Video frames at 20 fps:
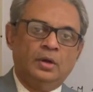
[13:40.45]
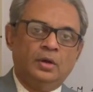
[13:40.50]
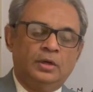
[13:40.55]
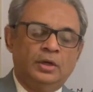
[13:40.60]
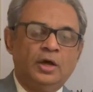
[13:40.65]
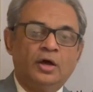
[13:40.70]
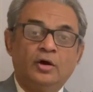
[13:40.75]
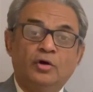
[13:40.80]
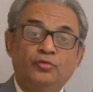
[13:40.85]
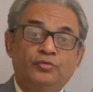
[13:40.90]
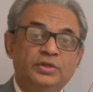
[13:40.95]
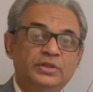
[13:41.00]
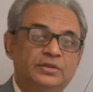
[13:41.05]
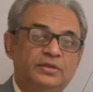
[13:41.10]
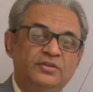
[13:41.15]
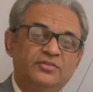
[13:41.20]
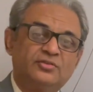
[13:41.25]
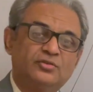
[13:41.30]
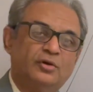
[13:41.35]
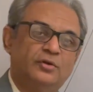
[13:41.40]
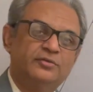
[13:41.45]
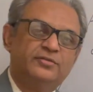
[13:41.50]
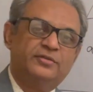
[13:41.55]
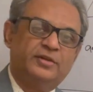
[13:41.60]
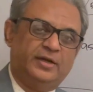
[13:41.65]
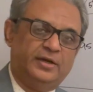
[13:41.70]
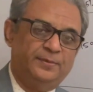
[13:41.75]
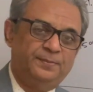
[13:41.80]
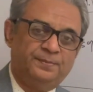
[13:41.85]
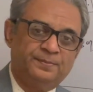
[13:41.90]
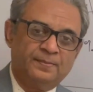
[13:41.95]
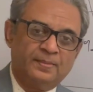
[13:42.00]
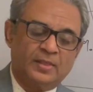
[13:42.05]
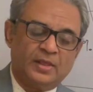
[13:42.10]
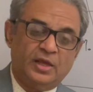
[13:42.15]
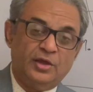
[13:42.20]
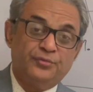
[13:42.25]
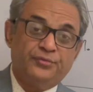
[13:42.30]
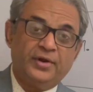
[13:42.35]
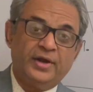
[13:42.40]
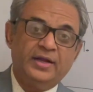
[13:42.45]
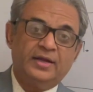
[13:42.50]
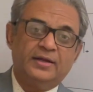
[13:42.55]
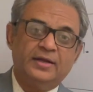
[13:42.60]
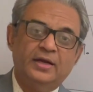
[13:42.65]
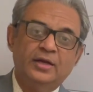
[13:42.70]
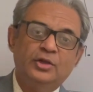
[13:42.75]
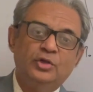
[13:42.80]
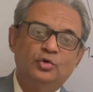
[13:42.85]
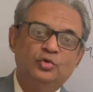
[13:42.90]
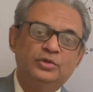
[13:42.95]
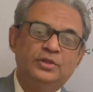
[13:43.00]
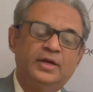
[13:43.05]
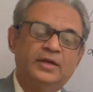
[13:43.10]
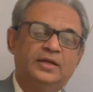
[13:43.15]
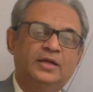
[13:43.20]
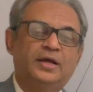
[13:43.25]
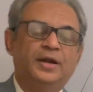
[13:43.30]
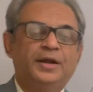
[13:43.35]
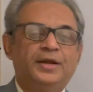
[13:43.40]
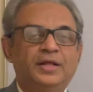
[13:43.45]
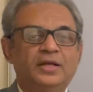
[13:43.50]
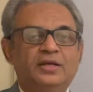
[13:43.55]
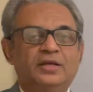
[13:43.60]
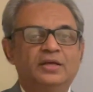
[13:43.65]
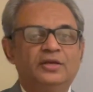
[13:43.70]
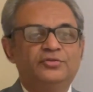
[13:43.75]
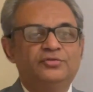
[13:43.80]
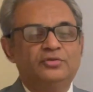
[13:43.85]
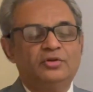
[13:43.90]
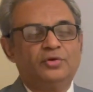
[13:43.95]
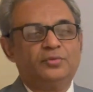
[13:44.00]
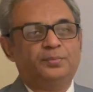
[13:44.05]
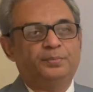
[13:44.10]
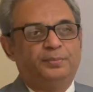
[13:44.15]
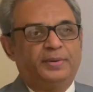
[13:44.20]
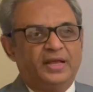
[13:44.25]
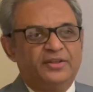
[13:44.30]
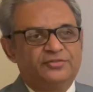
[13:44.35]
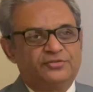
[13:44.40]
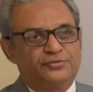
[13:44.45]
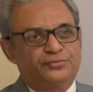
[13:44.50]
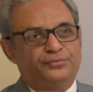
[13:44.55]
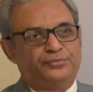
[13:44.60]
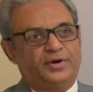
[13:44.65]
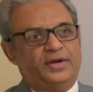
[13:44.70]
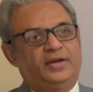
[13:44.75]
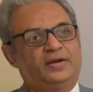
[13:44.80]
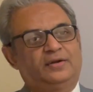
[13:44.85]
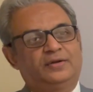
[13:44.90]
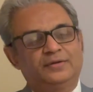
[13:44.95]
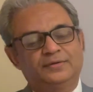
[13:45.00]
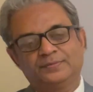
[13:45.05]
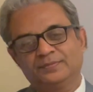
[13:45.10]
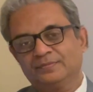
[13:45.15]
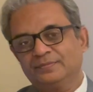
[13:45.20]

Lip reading: Now with this concept, if I tell you that critic is your best friend,